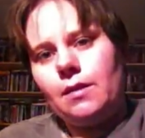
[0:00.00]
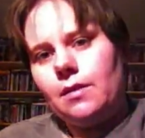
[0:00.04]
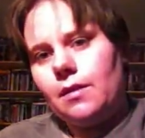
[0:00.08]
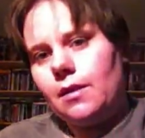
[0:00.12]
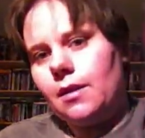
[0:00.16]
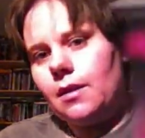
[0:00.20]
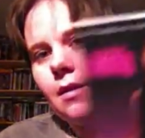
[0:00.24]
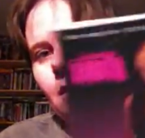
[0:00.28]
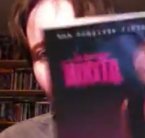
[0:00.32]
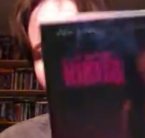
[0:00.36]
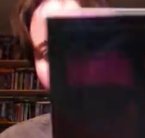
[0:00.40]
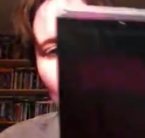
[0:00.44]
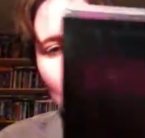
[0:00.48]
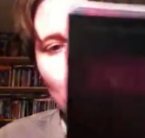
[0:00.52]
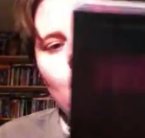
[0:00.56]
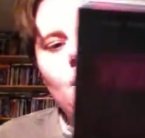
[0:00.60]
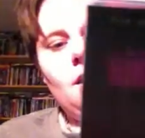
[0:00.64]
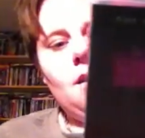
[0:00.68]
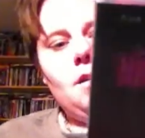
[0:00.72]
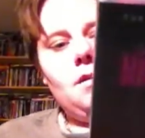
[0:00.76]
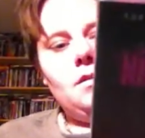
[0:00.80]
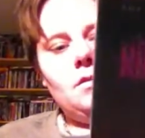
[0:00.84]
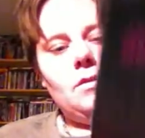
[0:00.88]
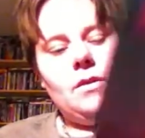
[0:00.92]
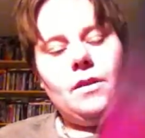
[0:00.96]
I think.
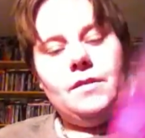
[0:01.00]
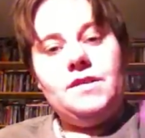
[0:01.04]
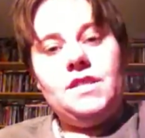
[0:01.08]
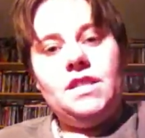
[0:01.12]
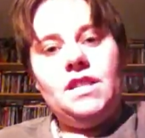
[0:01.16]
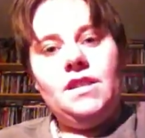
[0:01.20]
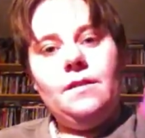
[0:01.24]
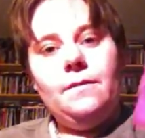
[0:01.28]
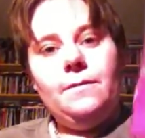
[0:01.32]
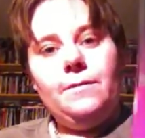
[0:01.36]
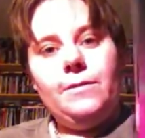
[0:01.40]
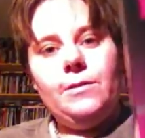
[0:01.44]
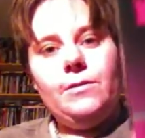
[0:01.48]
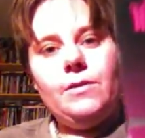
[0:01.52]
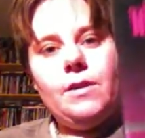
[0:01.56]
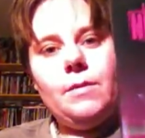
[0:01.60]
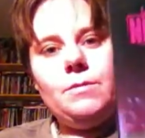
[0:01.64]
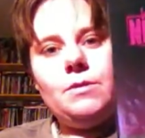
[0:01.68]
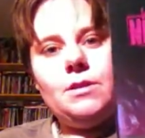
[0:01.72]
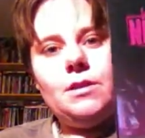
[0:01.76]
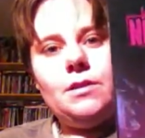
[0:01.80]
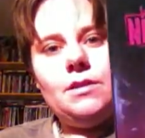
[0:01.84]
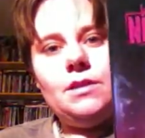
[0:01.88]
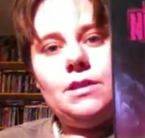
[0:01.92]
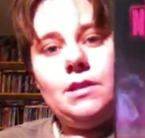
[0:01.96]
Though I've seen a few
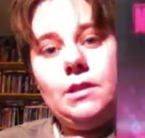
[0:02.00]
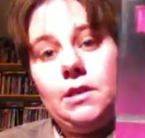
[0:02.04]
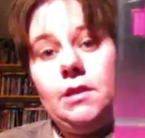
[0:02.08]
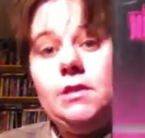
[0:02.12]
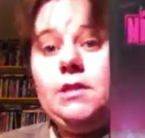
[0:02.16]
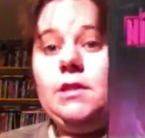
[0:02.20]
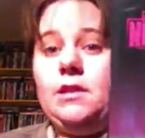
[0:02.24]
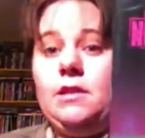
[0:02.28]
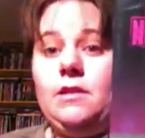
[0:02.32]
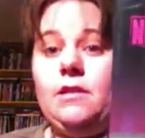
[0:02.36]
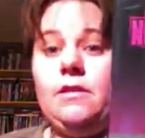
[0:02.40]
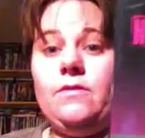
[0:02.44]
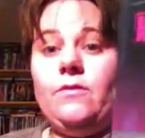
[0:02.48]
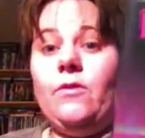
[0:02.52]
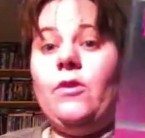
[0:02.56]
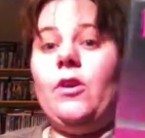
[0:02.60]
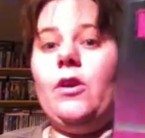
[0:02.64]
episodes of this, and it's